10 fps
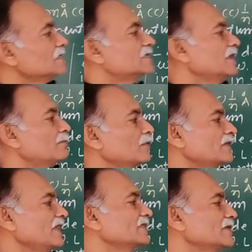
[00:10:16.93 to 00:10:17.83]
Therefore,
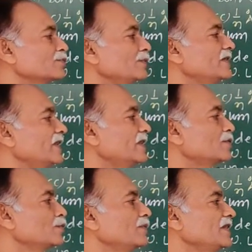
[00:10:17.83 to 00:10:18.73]
take the 2 here,
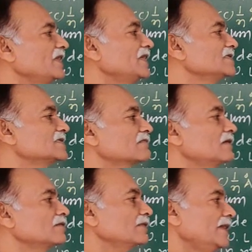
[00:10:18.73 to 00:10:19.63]
2E is equal
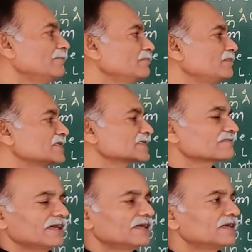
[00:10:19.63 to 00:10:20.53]
to mv
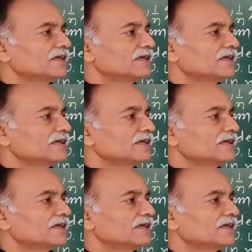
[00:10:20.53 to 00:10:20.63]
square.